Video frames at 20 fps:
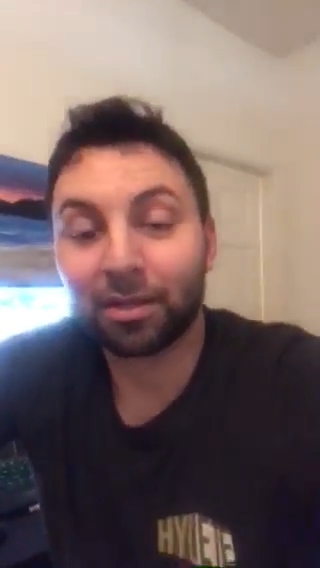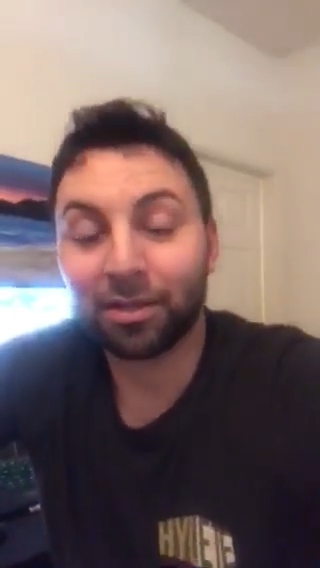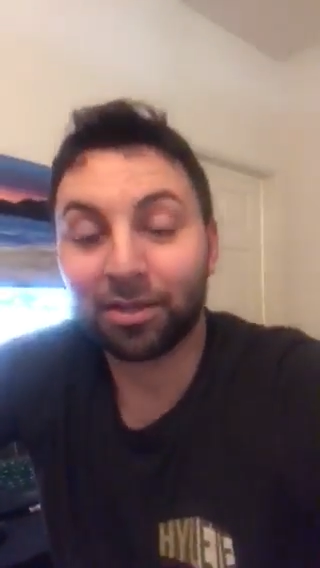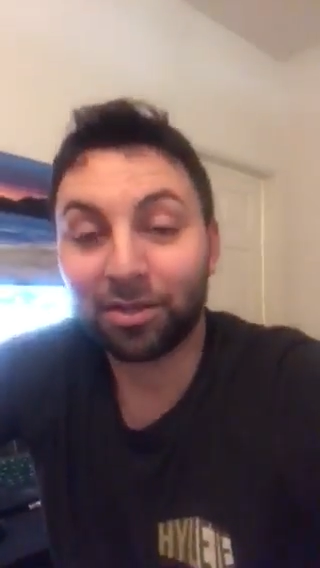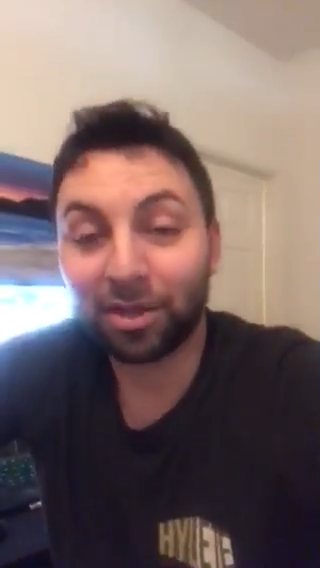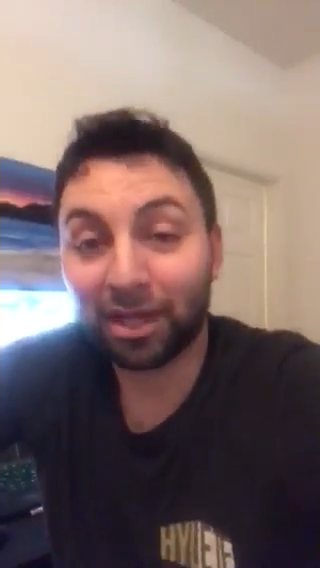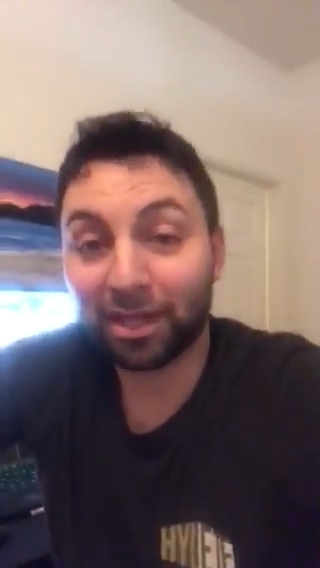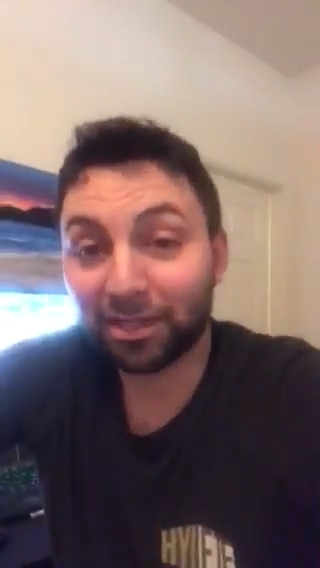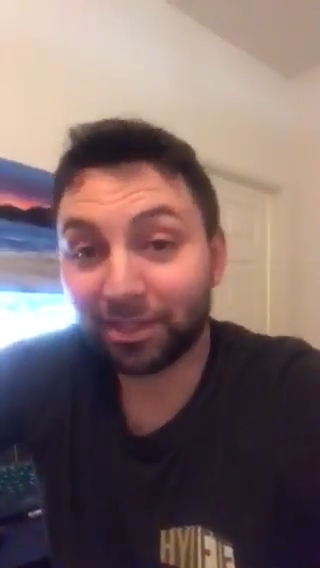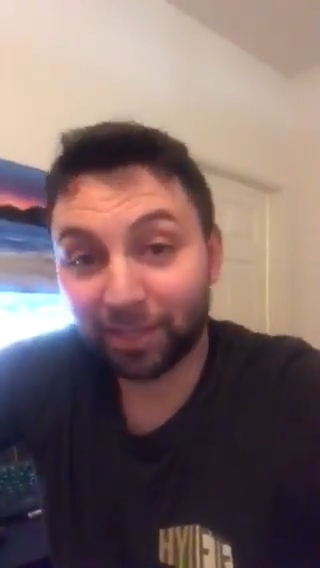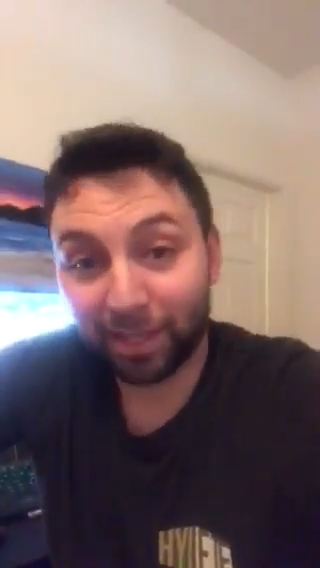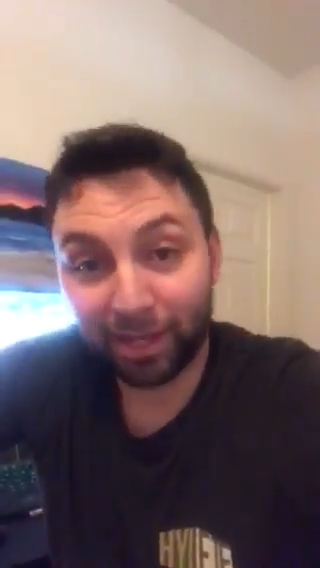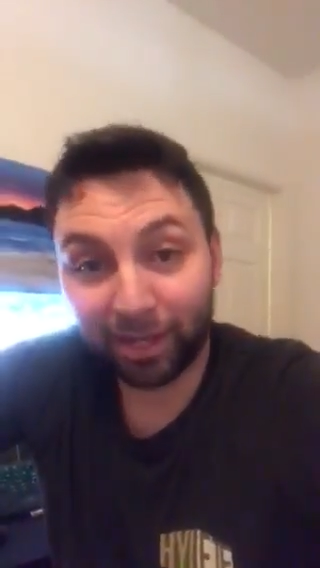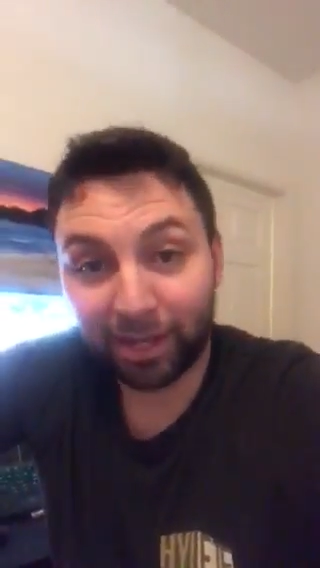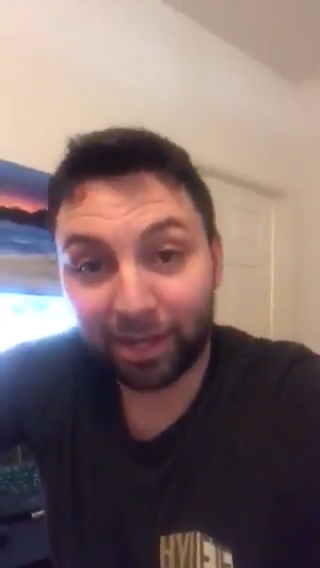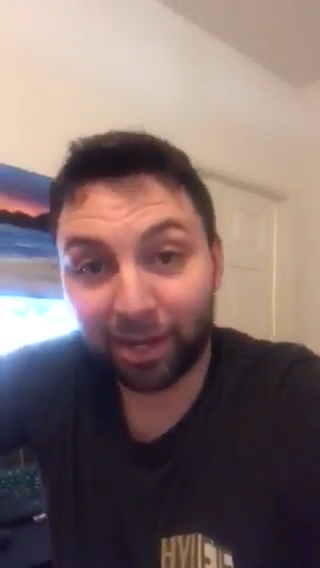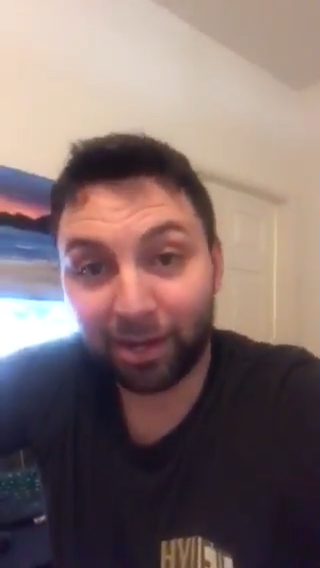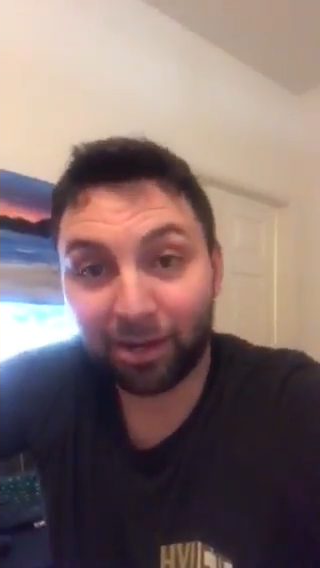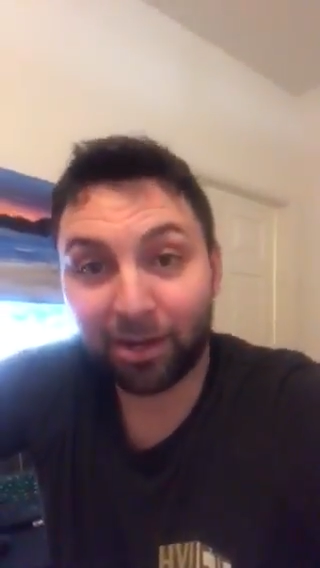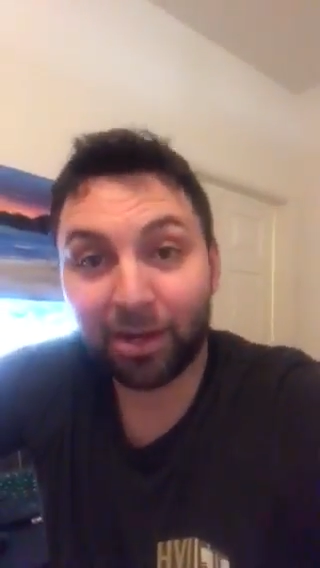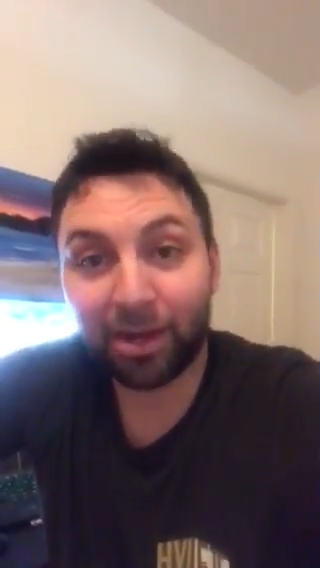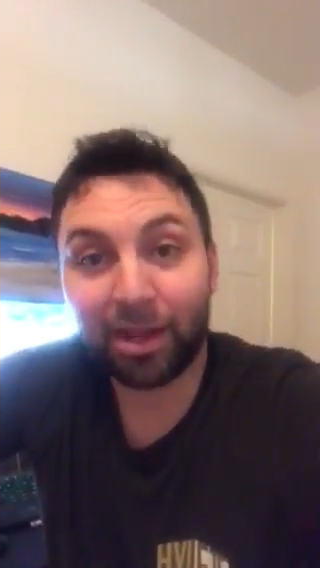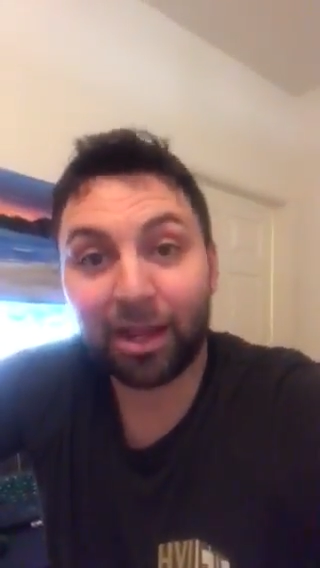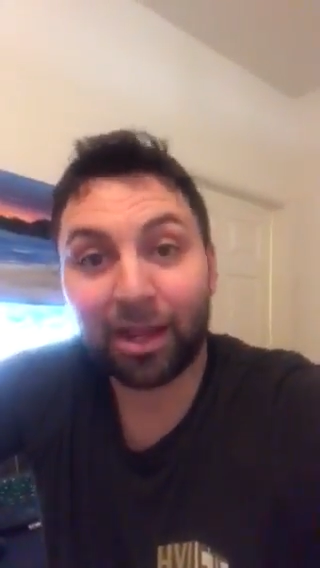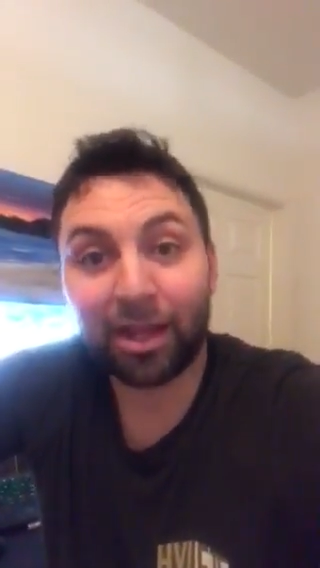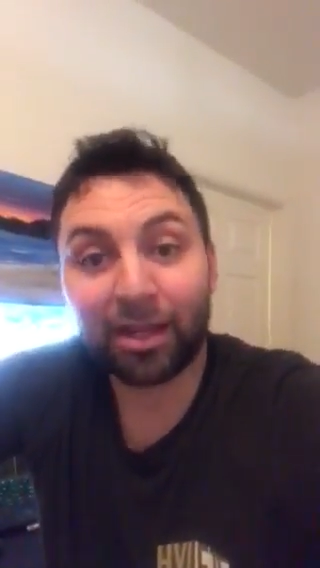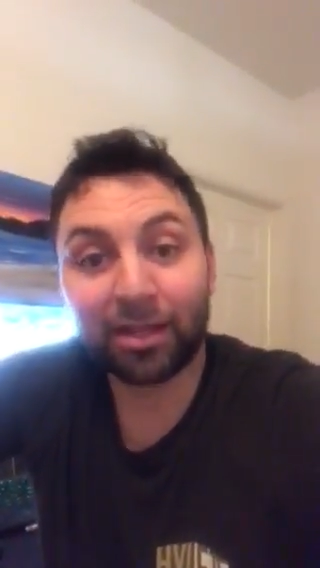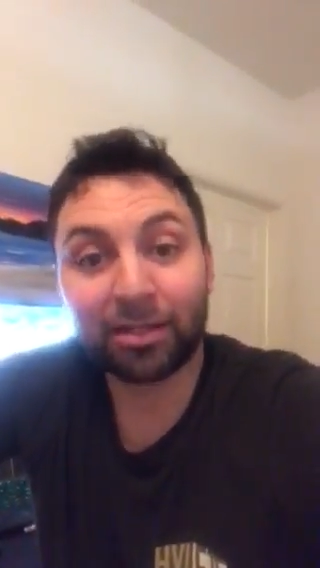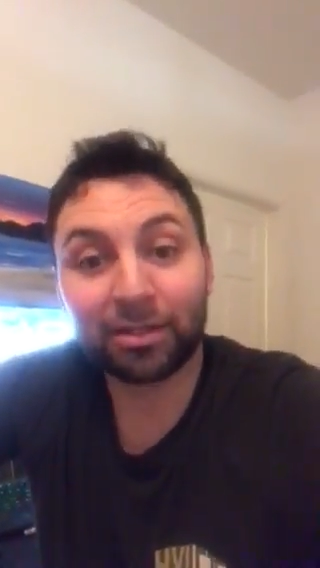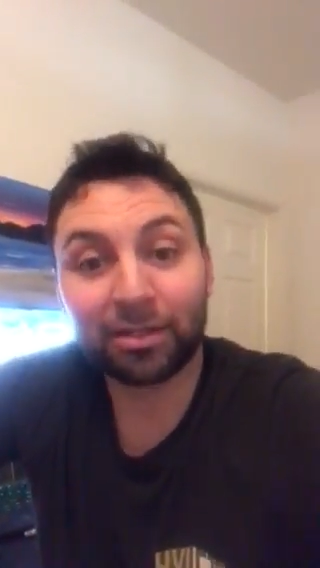You guys take care,
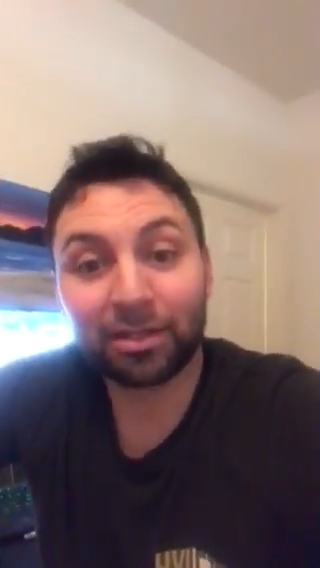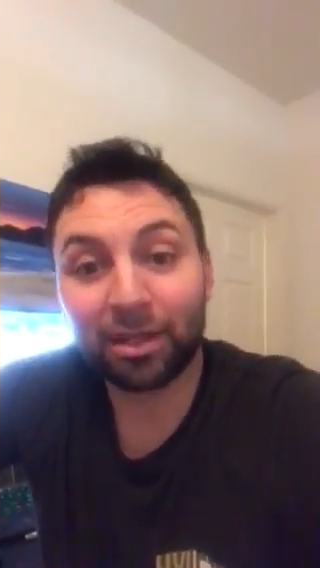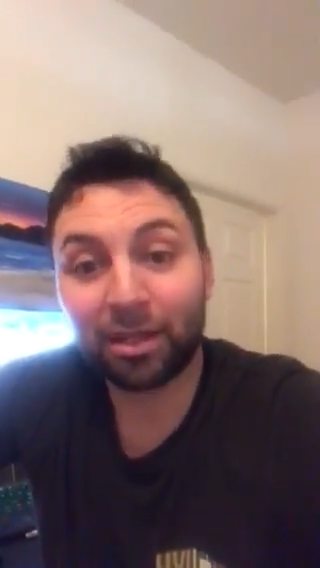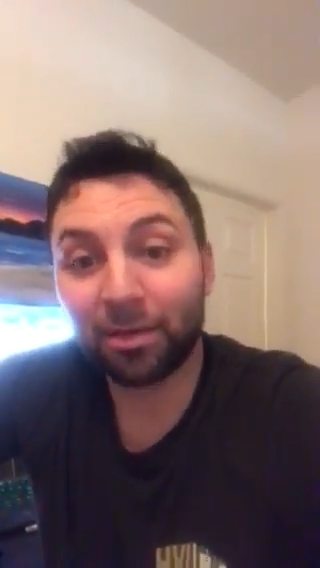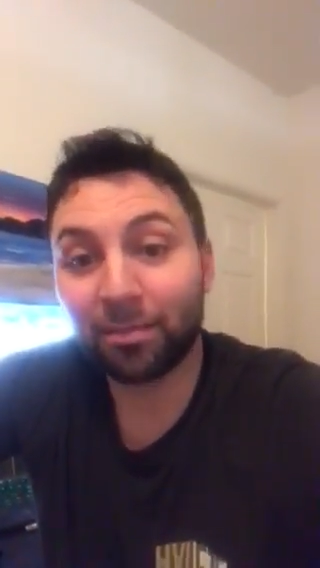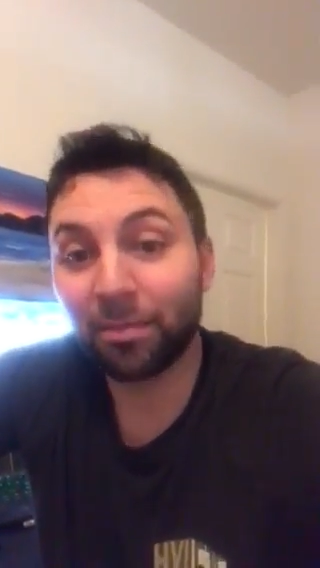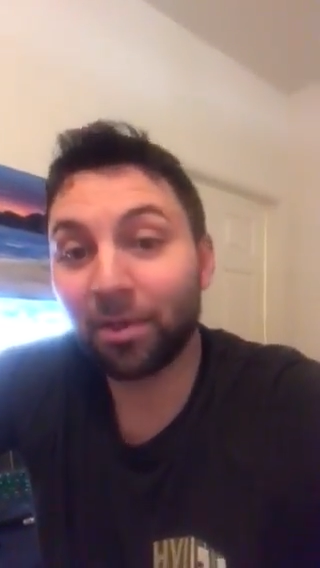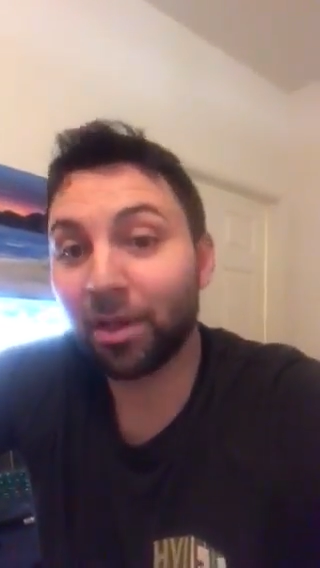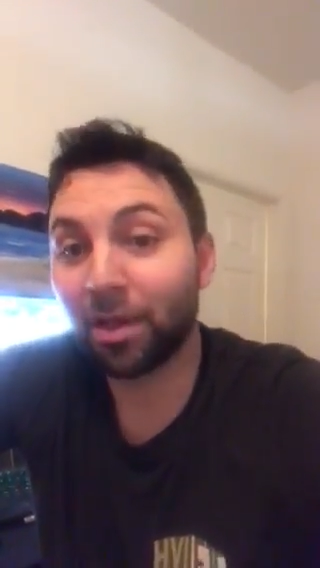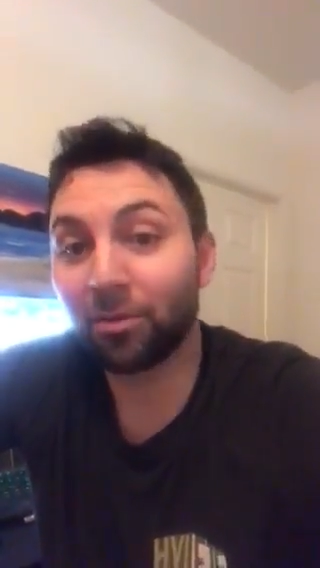and um,